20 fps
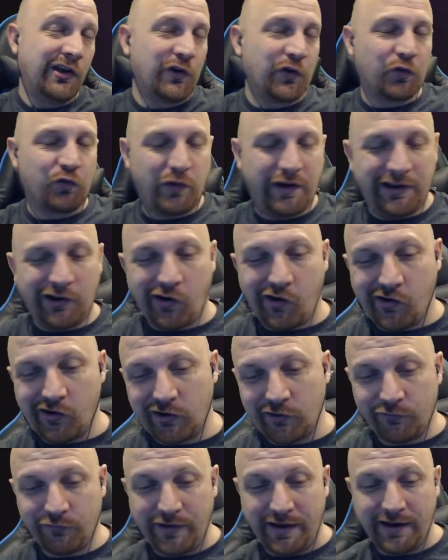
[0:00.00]
Great
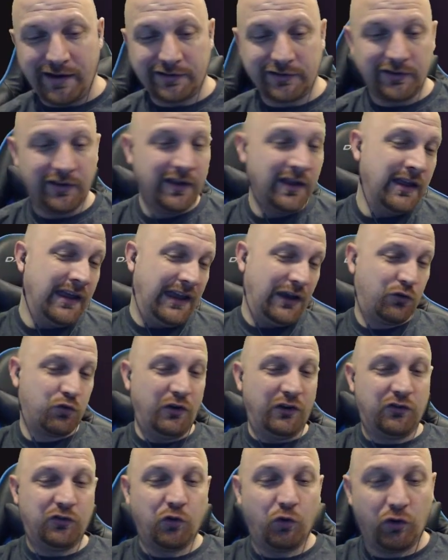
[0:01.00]
artifact.
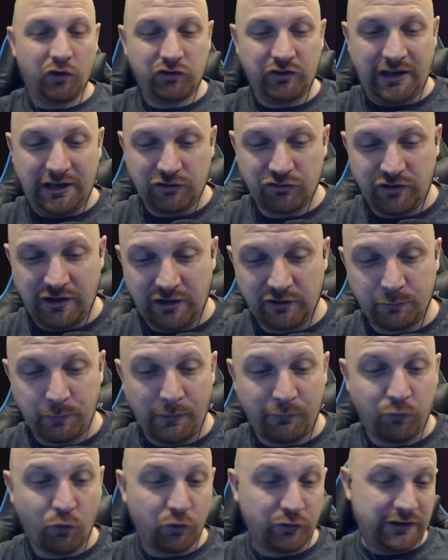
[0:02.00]
Increased dual attack chance
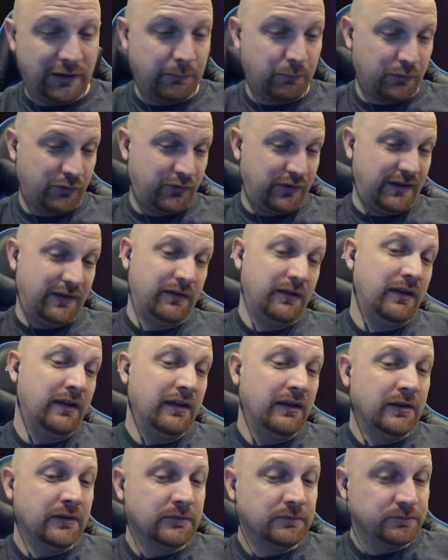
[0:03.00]
by 14%.
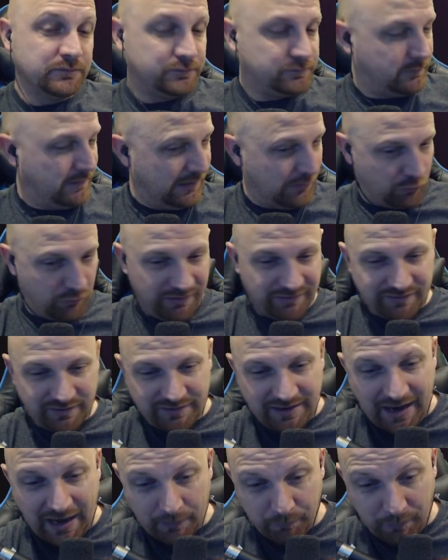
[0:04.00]
Increased
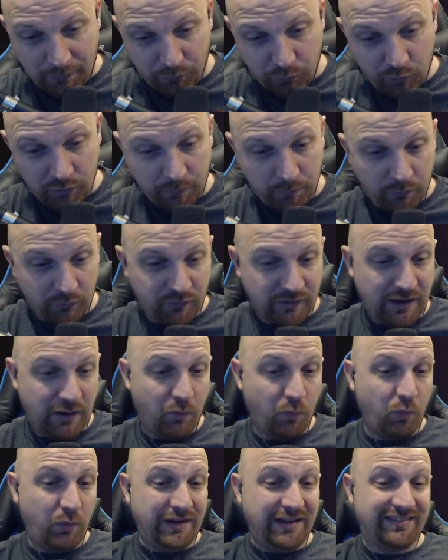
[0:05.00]
attack by
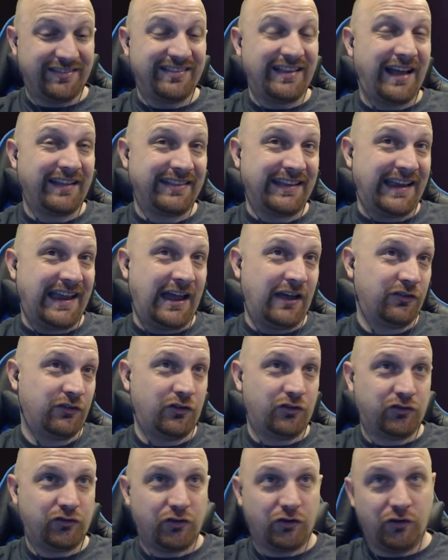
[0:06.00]
30% when it's not the
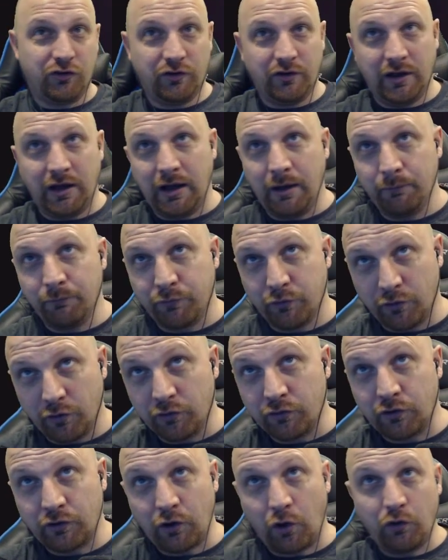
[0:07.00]
caster's turn. For
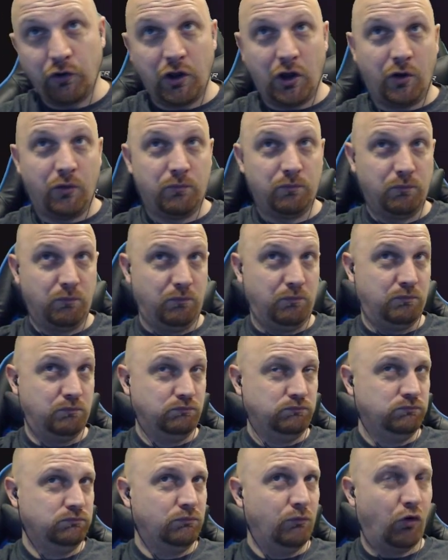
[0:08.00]
those that don't know,
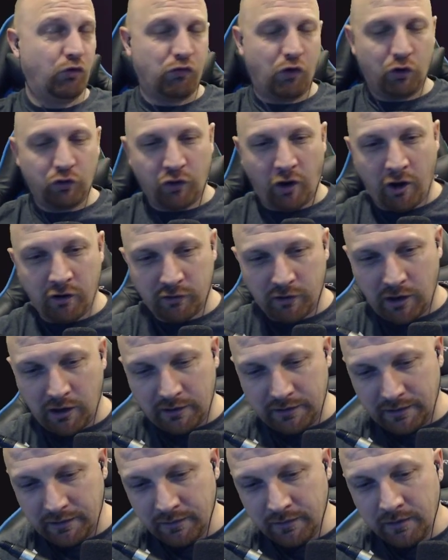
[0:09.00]
Rose
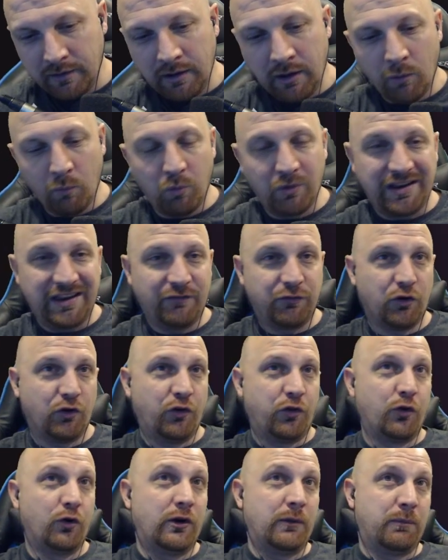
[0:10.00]
Hargana will give her a
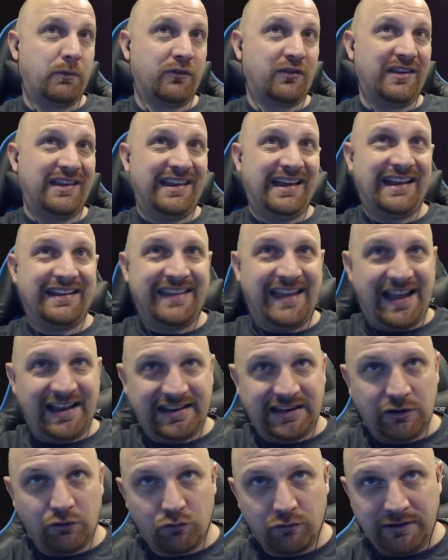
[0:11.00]
30%
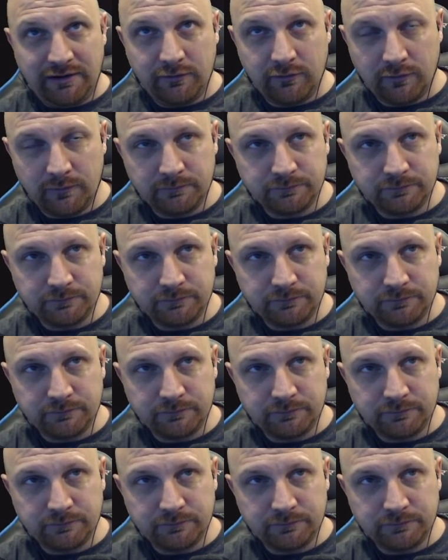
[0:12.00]
attack increase